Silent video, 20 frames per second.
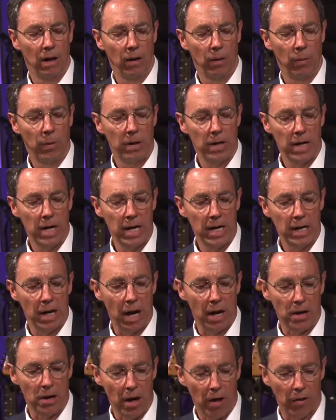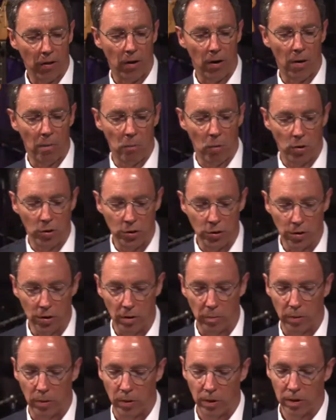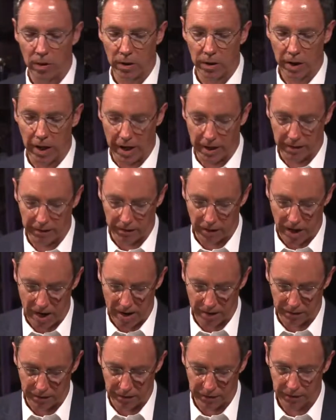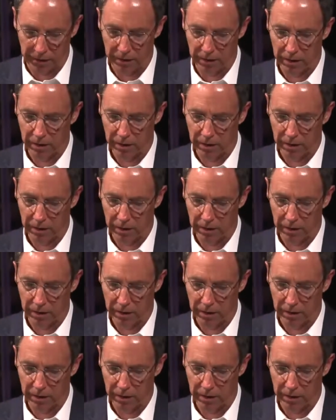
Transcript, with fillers: We need another, more durable kind of life.